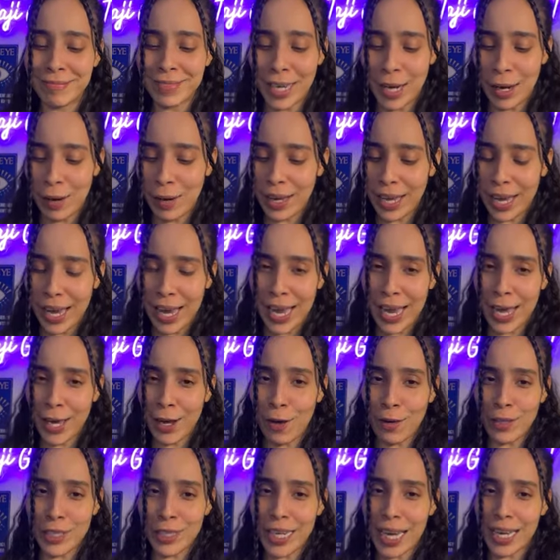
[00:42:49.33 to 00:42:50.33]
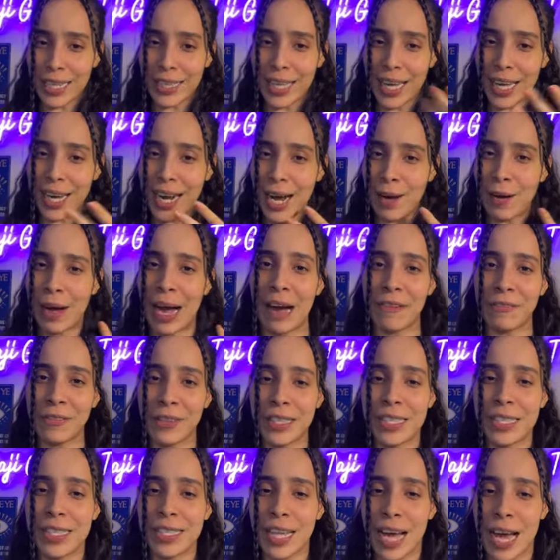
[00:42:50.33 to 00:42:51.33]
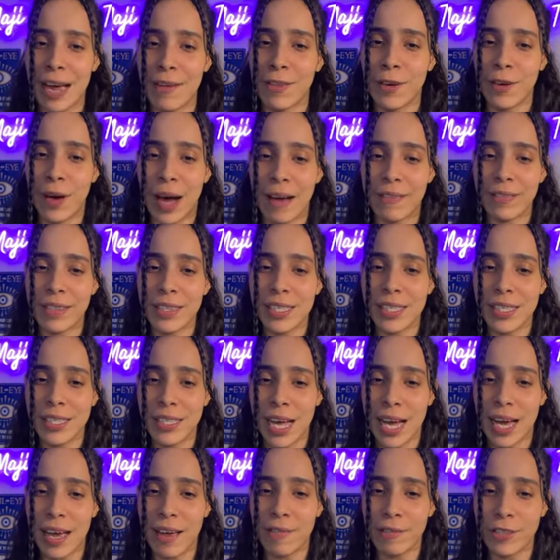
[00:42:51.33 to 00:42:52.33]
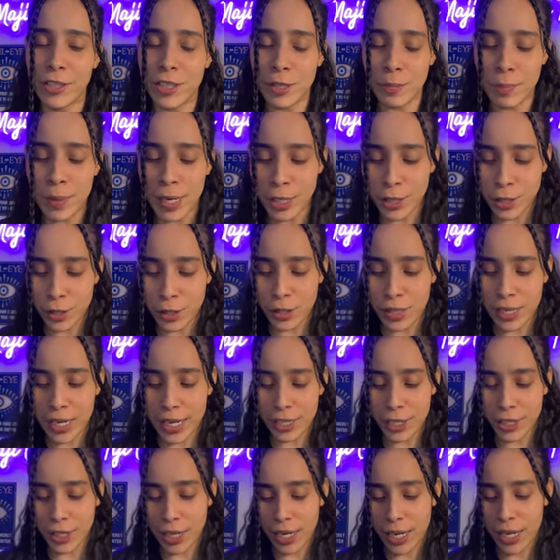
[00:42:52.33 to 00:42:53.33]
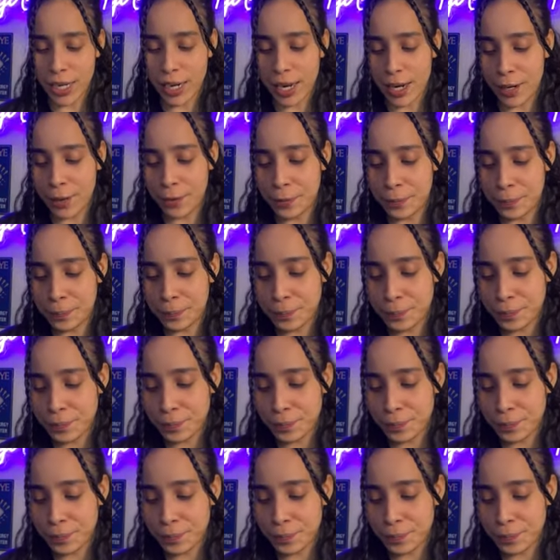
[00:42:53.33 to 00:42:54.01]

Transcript: Okay, go check that out after this live, though. After this live, just make sure you guys check it out.